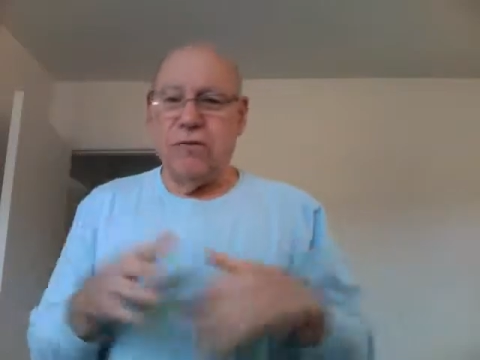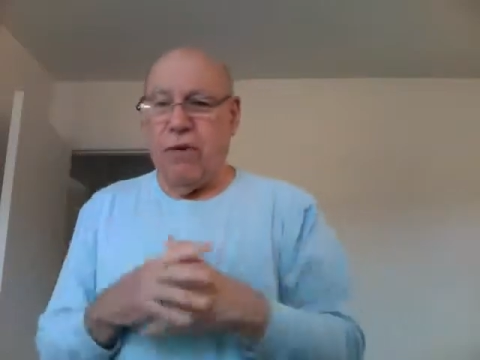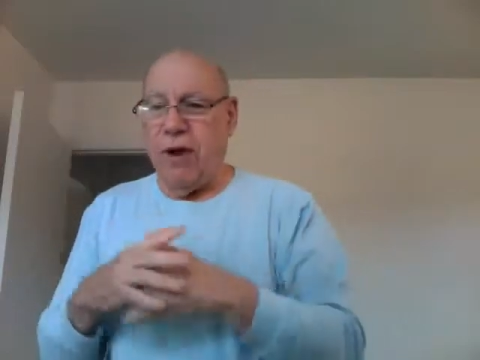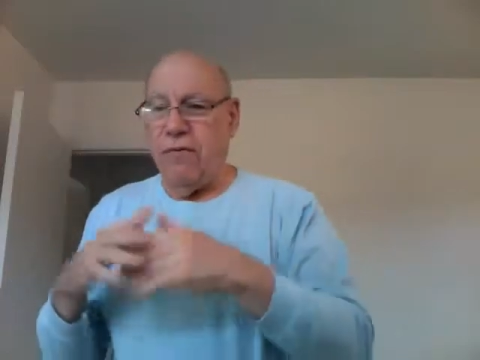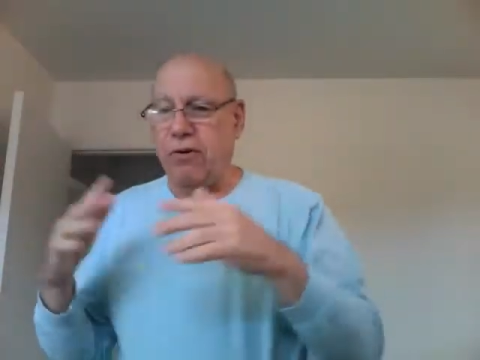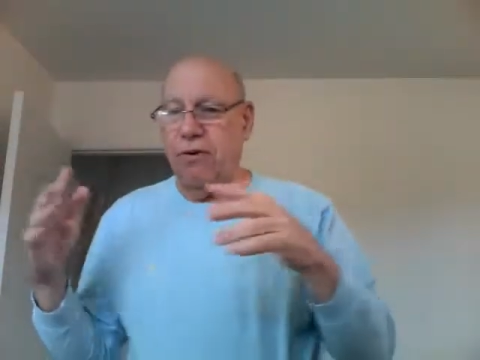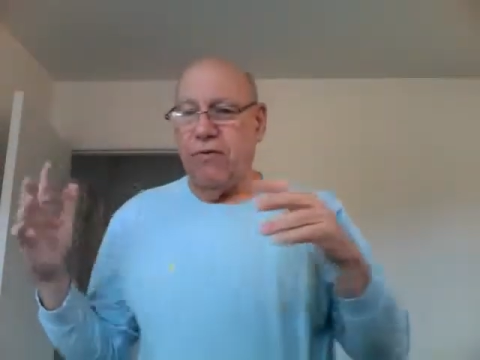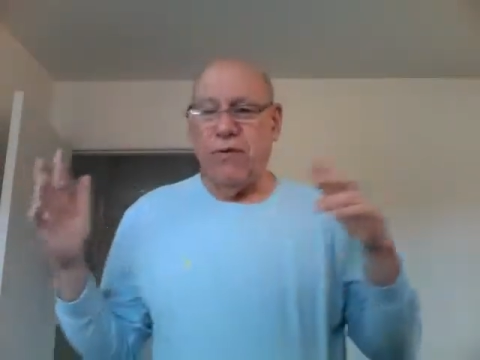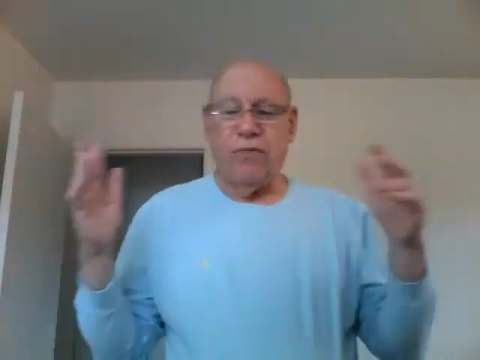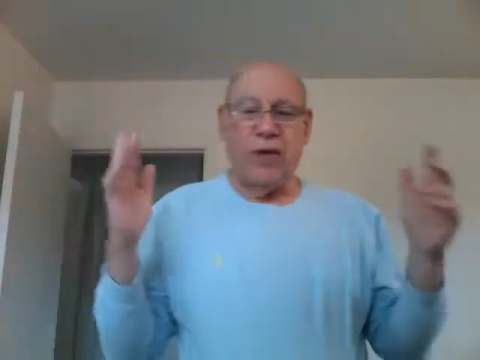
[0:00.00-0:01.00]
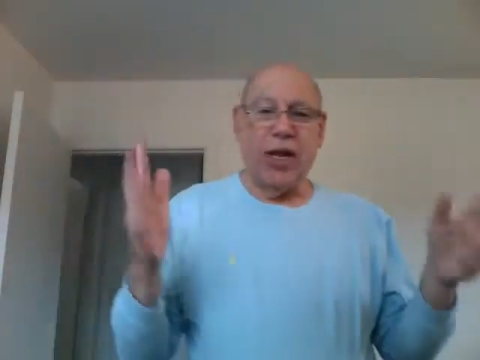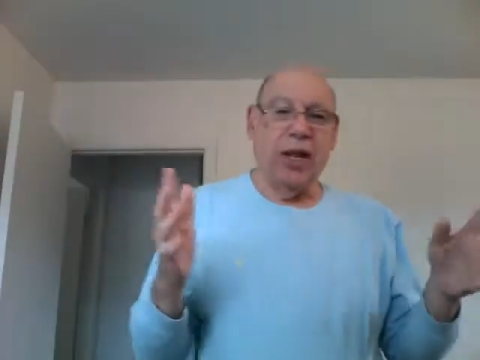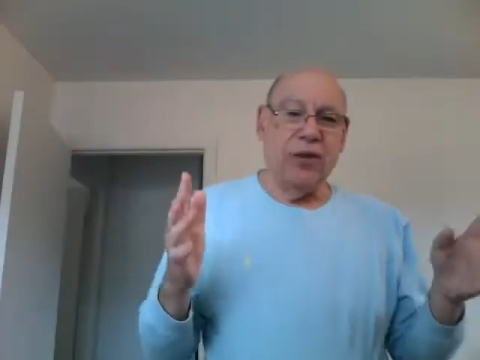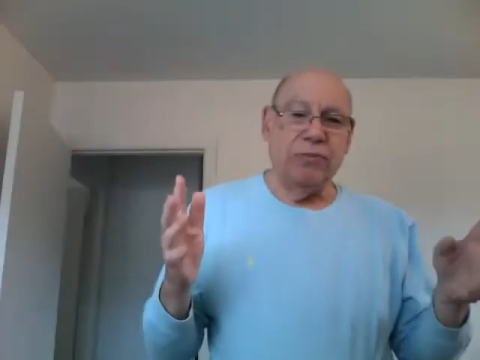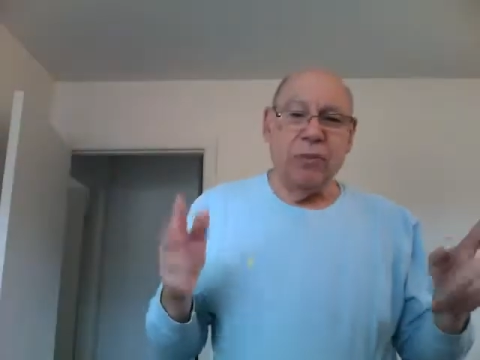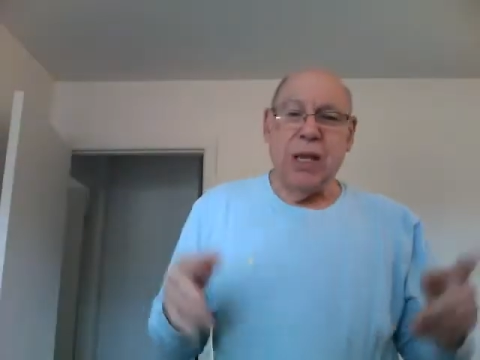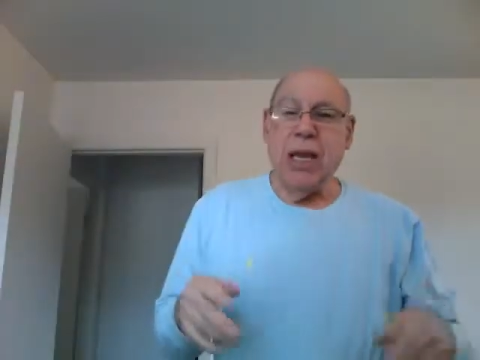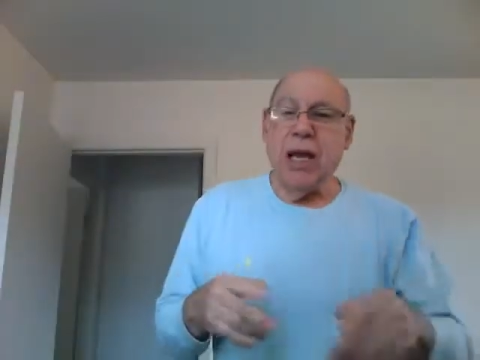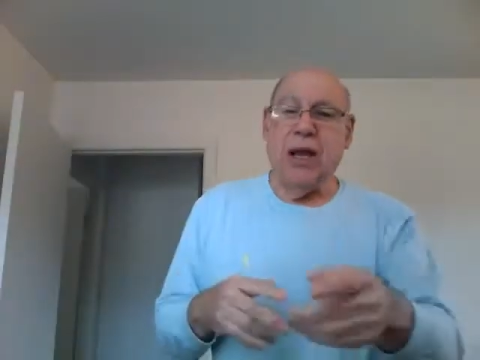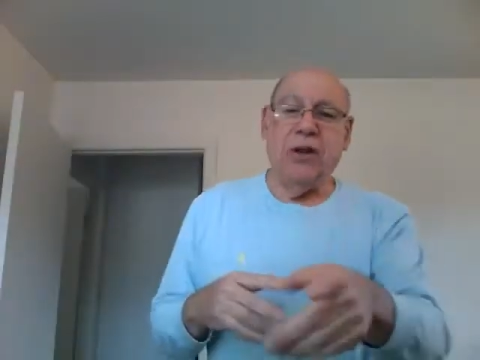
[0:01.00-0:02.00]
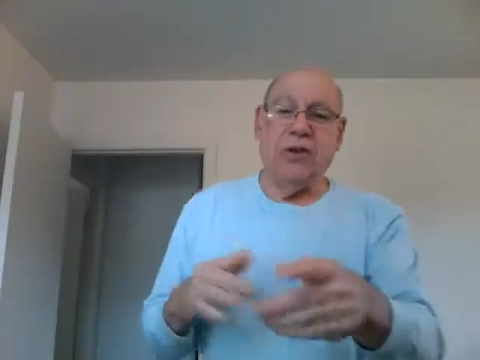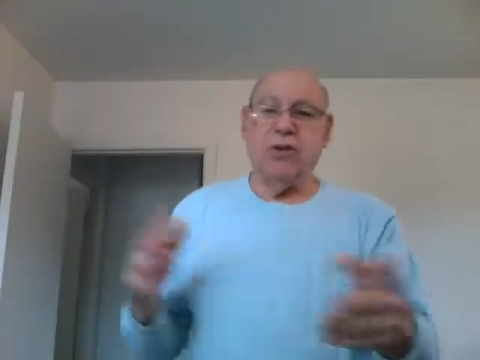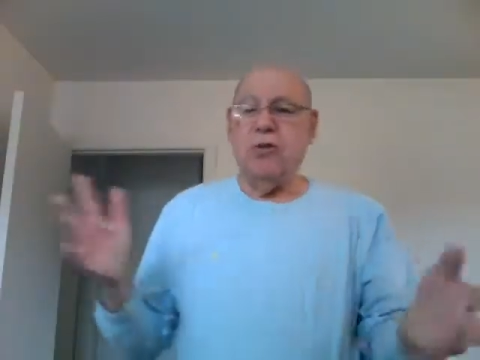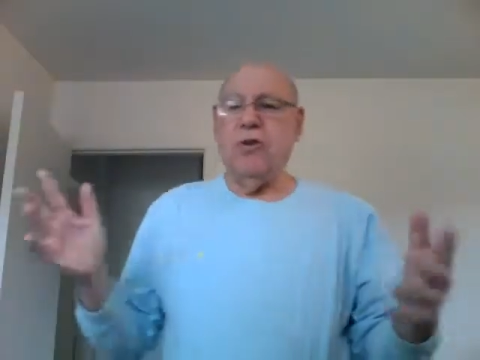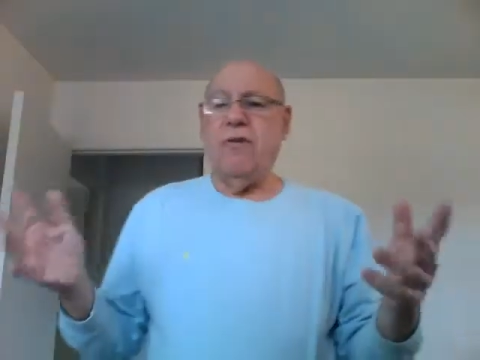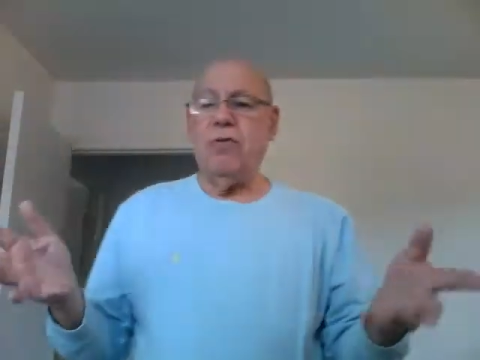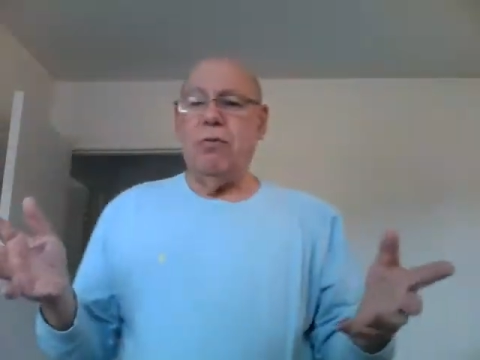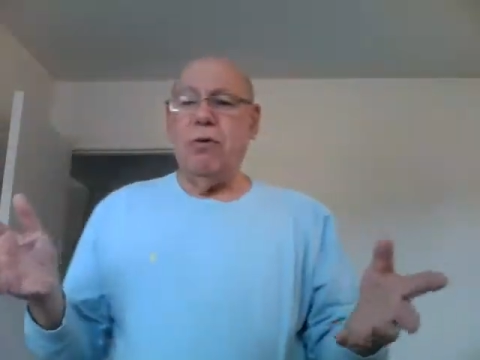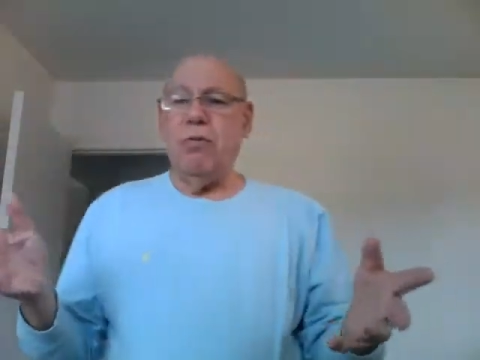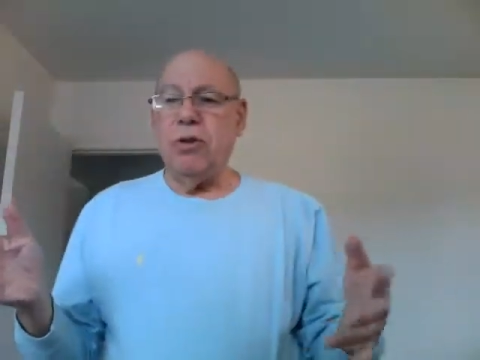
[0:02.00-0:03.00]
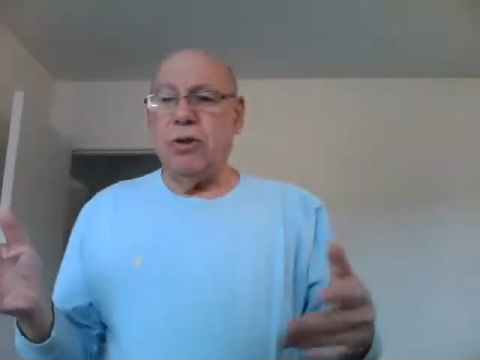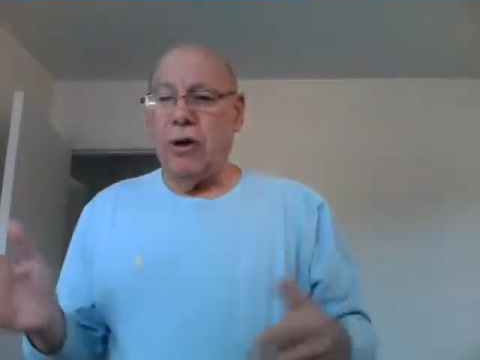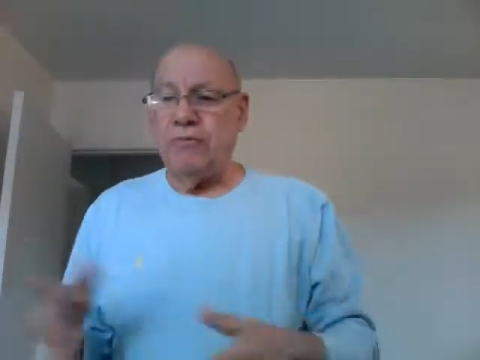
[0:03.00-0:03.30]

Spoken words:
$550. And you're still comfortable with,